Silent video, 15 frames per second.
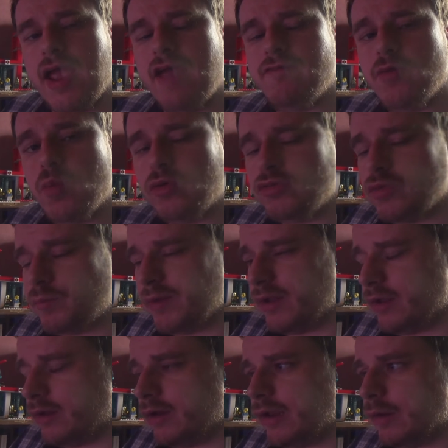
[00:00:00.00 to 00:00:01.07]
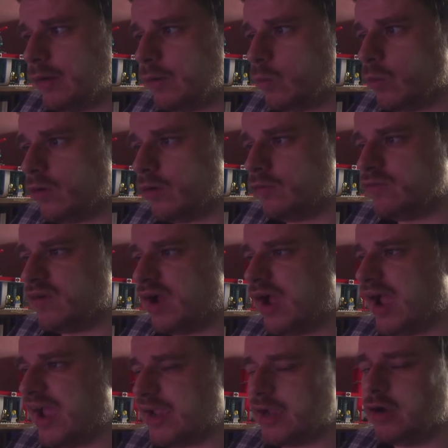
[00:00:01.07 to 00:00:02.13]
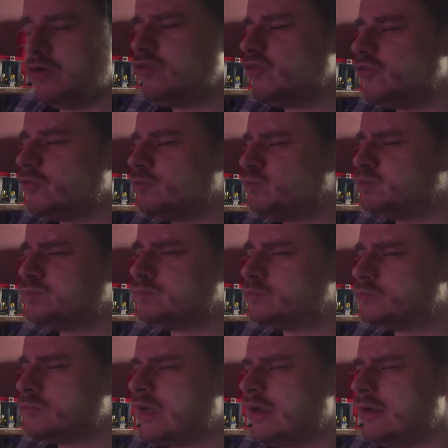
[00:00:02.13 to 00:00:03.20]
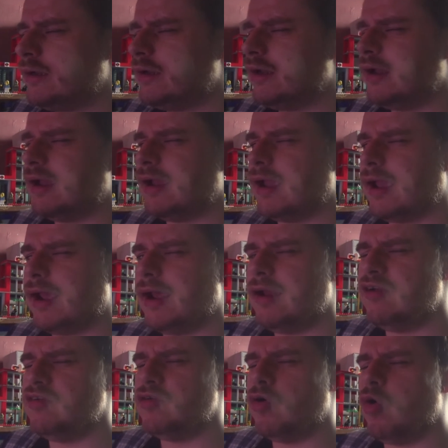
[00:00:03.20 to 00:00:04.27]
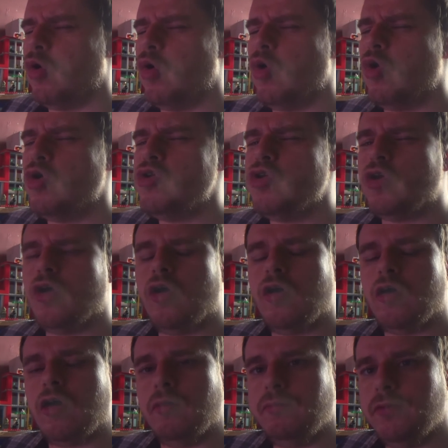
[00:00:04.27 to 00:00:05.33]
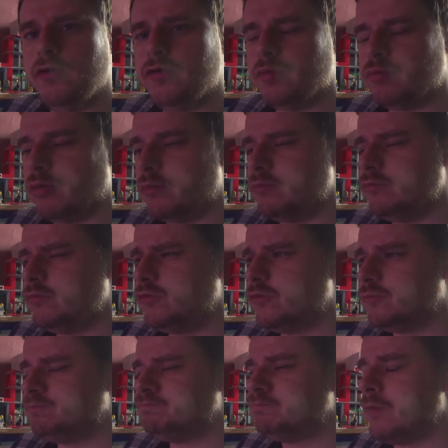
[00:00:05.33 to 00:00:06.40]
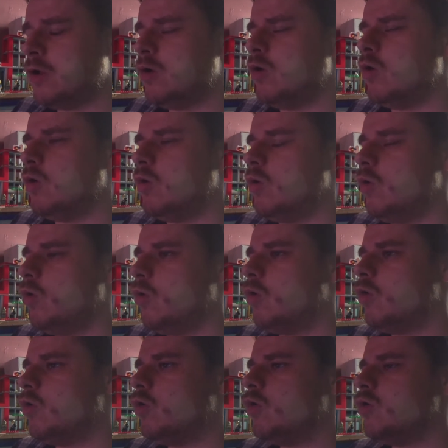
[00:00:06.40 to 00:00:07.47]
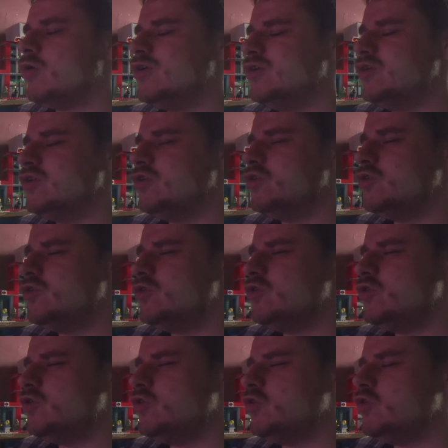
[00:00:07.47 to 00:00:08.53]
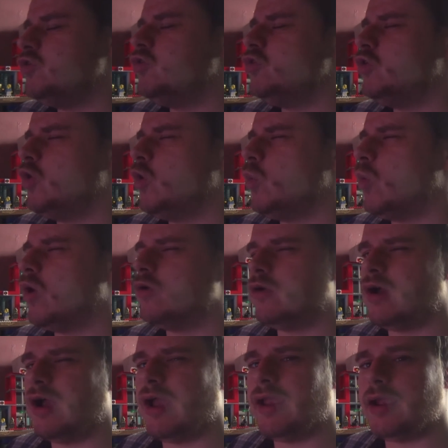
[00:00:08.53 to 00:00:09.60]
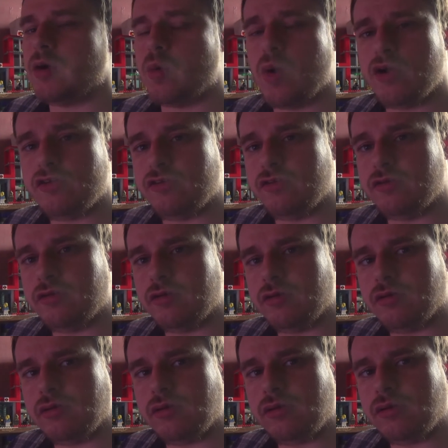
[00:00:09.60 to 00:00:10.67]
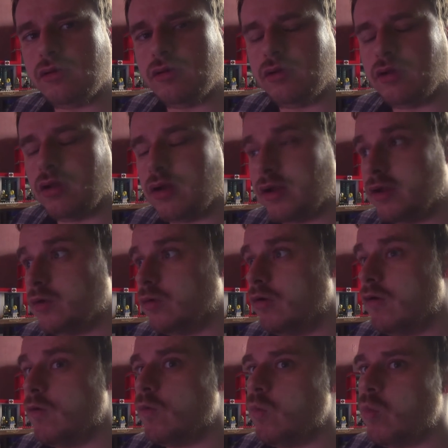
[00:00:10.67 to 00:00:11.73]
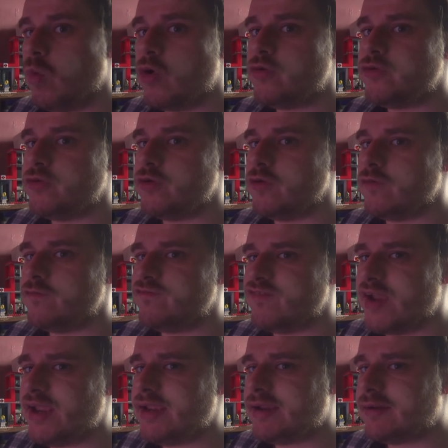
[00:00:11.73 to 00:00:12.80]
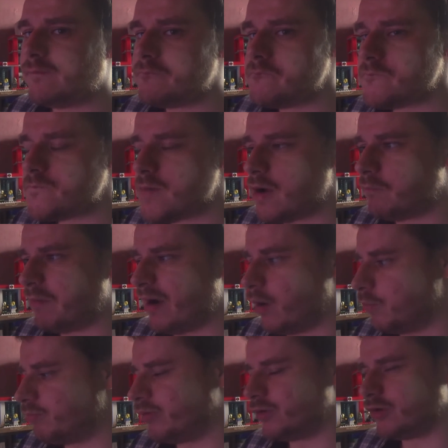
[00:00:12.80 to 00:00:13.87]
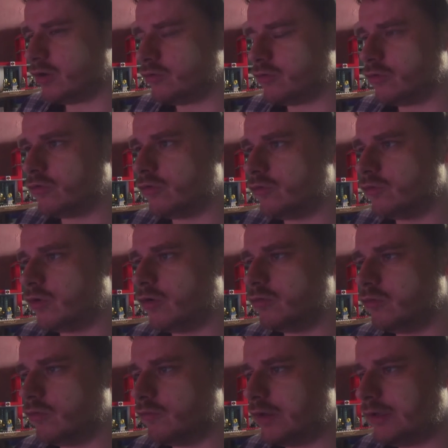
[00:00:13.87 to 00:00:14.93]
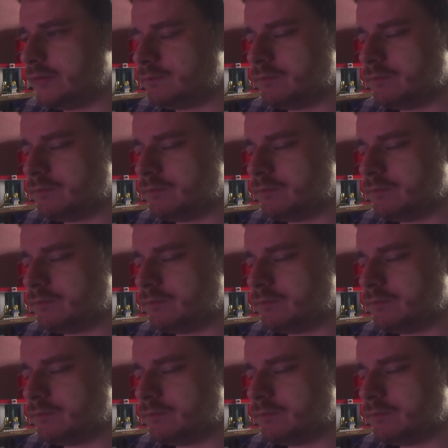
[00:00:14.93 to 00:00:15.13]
If you want to be in one of our hangouts, and or you got computer problems, or you want a question like what do you think about a product or something,